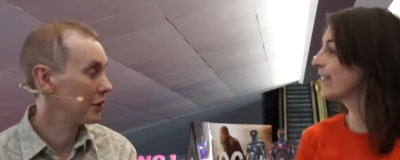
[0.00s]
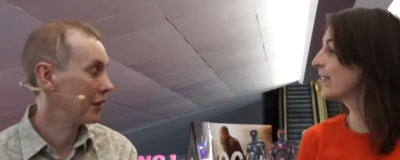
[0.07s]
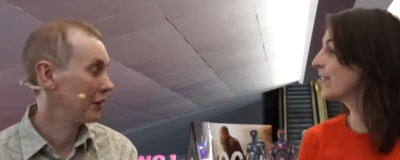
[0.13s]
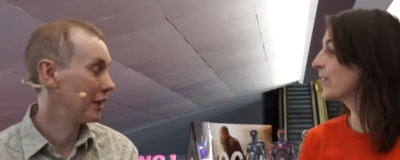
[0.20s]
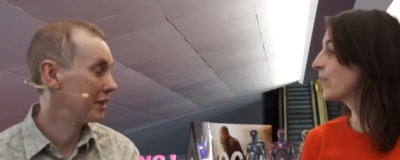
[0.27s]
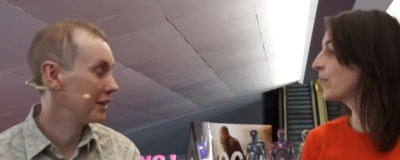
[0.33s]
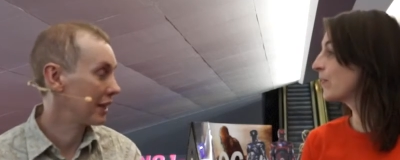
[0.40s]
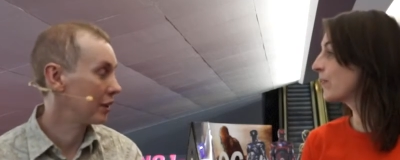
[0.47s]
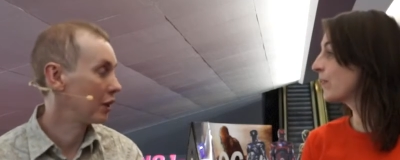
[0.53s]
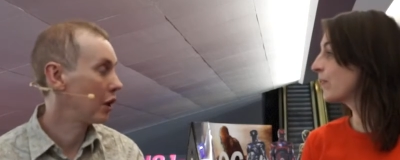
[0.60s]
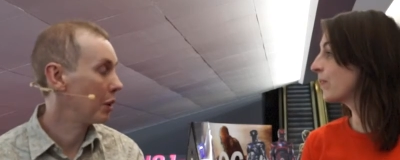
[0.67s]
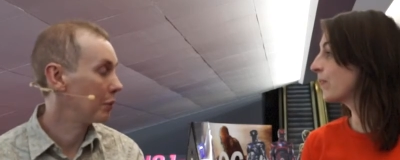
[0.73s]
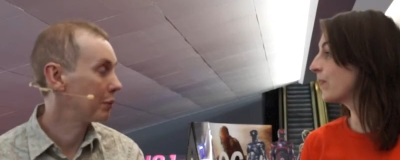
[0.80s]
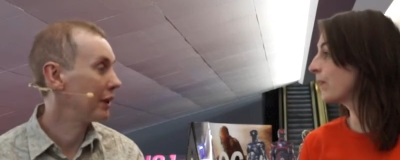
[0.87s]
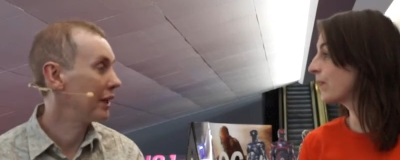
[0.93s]
Speaker 1: sort uh, of things like
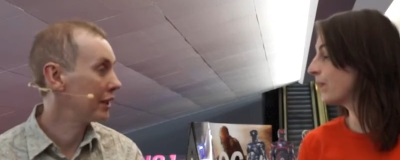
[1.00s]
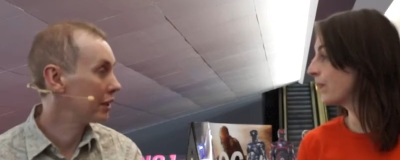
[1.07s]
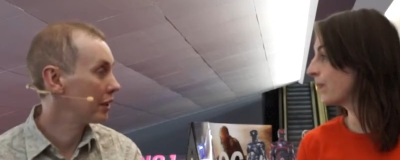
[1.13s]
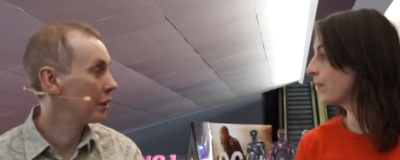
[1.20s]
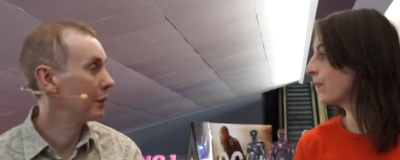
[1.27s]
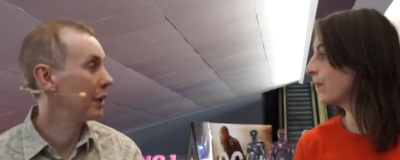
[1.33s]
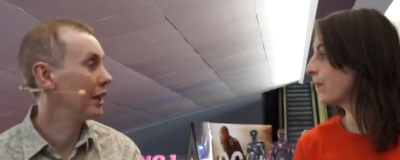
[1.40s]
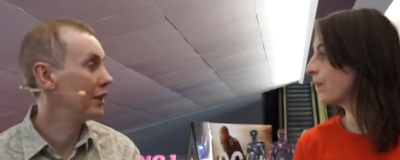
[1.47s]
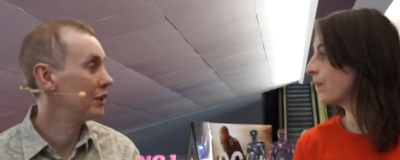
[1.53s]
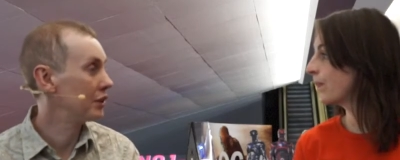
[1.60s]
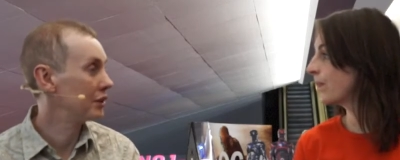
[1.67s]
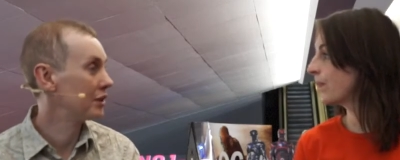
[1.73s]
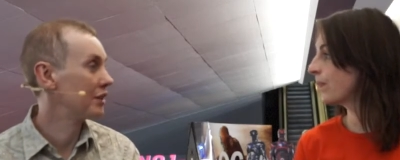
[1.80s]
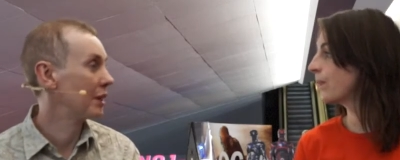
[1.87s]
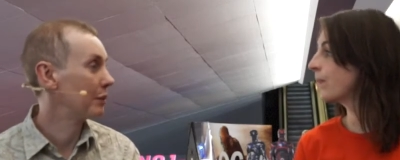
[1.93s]
coupling,
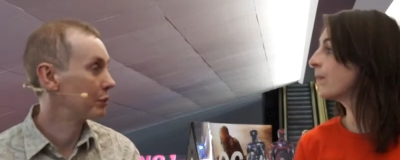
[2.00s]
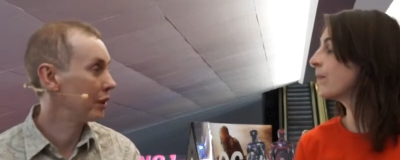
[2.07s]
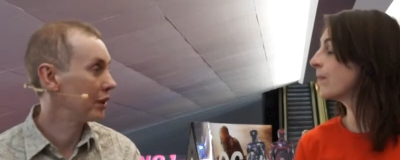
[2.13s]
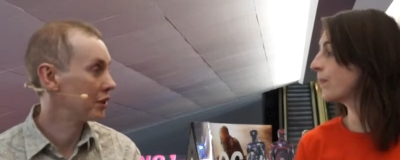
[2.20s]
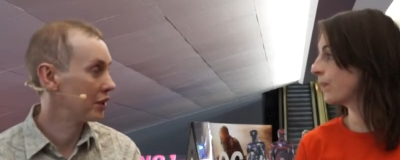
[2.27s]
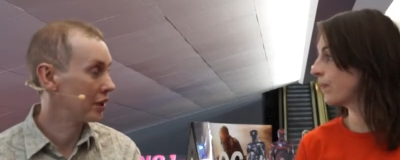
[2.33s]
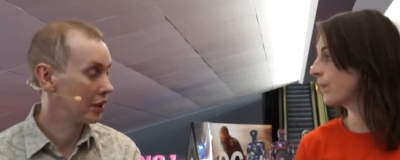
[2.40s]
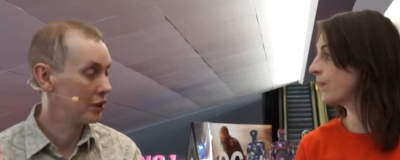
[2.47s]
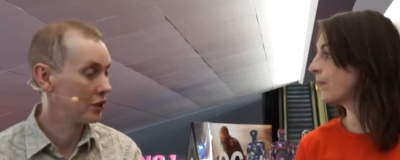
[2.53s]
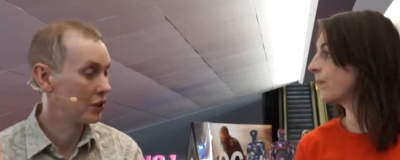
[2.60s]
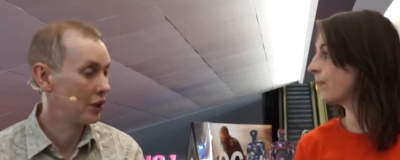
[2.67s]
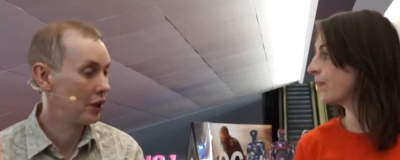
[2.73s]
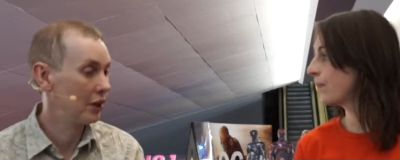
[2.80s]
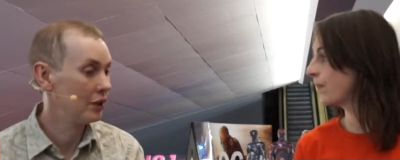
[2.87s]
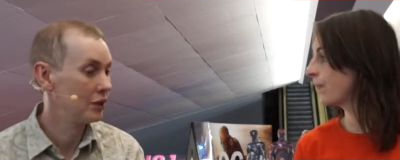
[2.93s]
cohesion, separation of
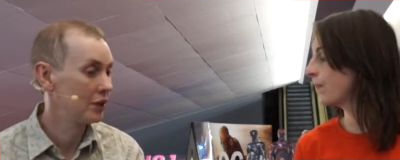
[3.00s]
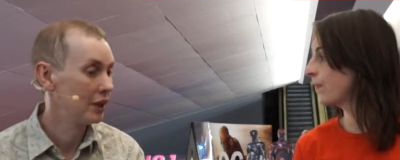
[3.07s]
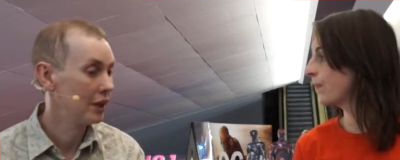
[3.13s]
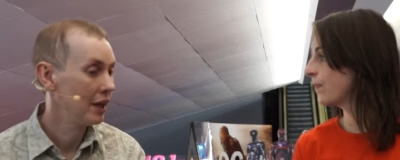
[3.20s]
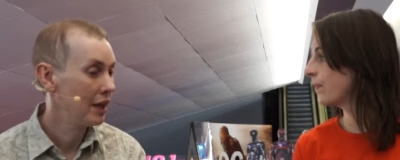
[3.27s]
concerns.